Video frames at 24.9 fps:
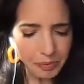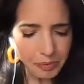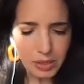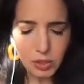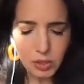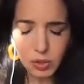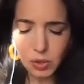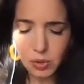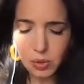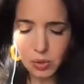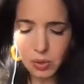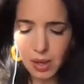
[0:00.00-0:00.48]

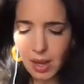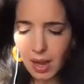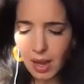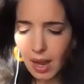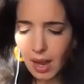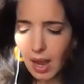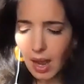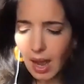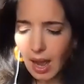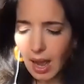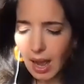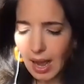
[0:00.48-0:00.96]
So
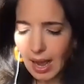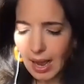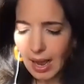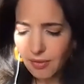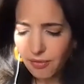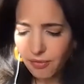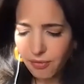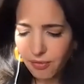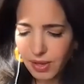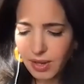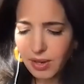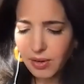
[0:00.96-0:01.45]
I
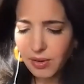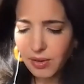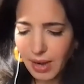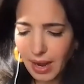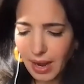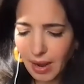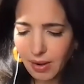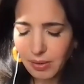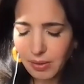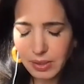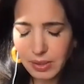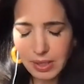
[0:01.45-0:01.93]
figured
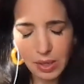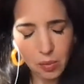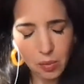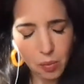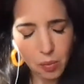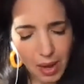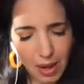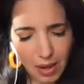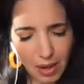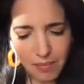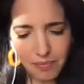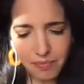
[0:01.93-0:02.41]
out, I was like,
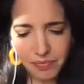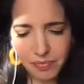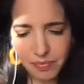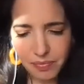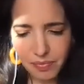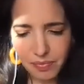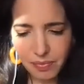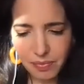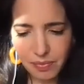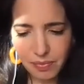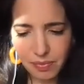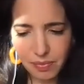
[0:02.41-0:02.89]
well,
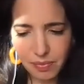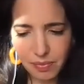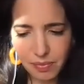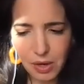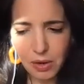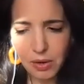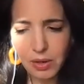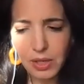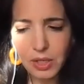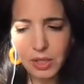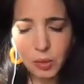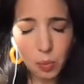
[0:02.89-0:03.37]

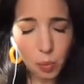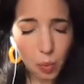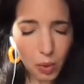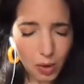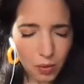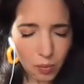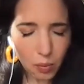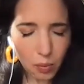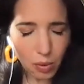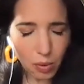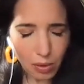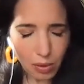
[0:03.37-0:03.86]
there is
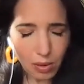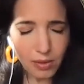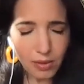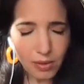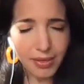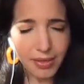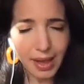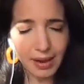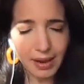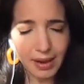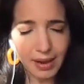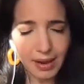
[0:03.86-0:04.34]
one world
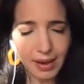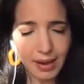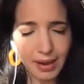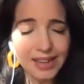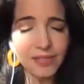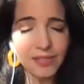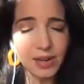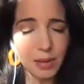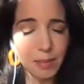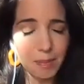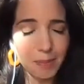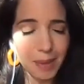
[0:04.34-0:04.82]
that kind
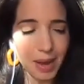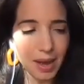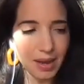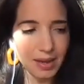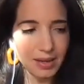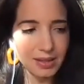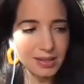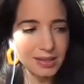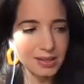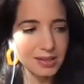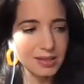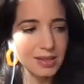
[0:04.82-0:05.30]
of
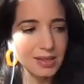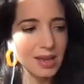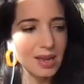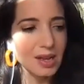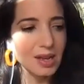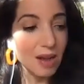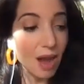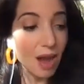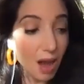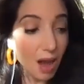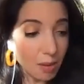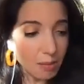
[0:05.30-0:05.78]
combines
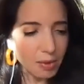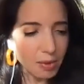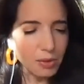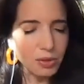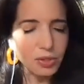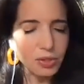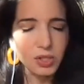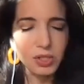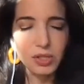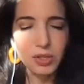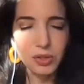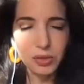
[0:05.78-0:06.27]

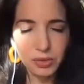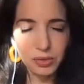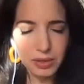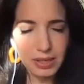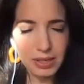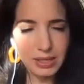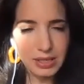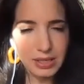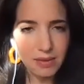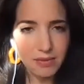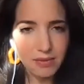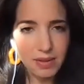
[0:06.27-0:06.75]
commerce and
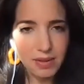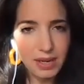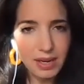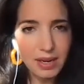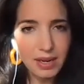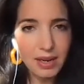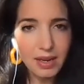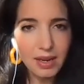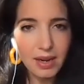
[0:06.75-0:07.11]
creativity.